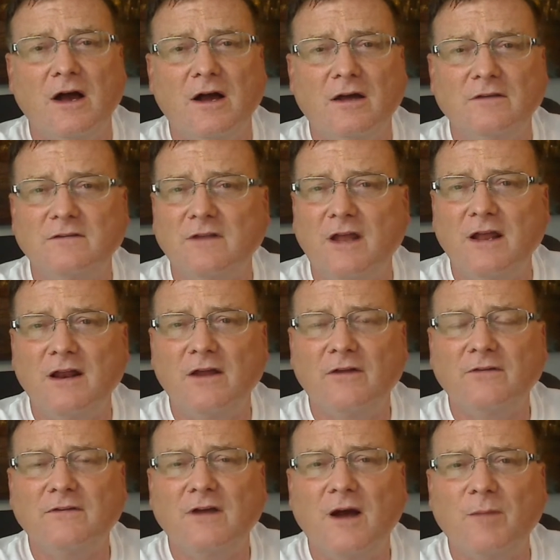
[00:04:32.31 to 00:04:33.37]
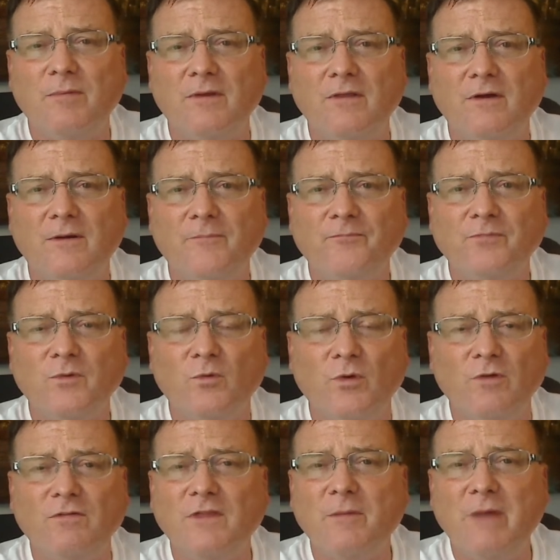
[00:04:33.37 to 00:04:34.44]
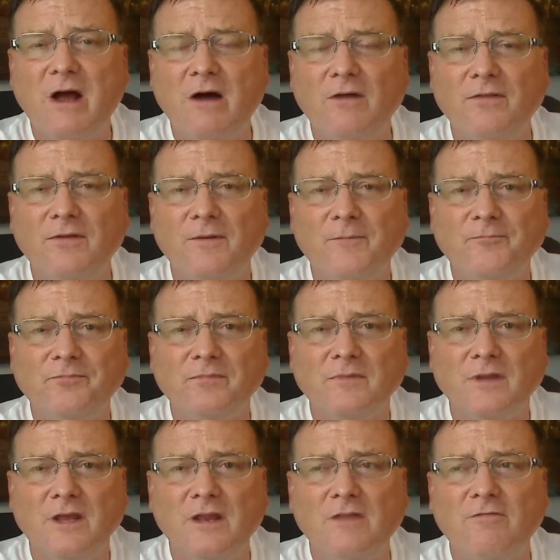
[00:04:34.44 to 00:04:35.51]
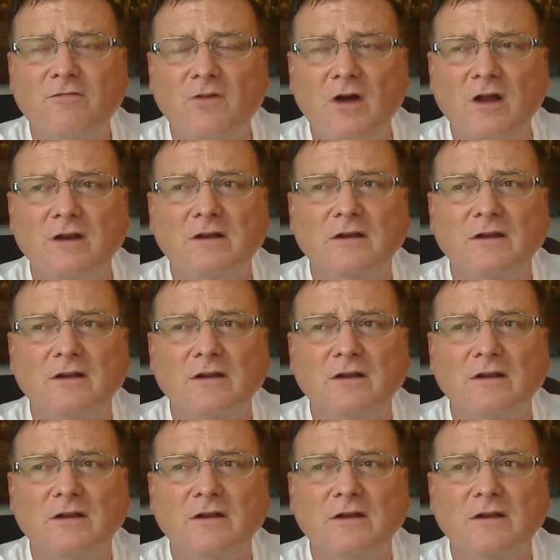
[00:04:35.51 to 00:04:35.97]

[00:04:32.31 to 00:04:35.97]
slightly on top of the roof of the mouth in the front.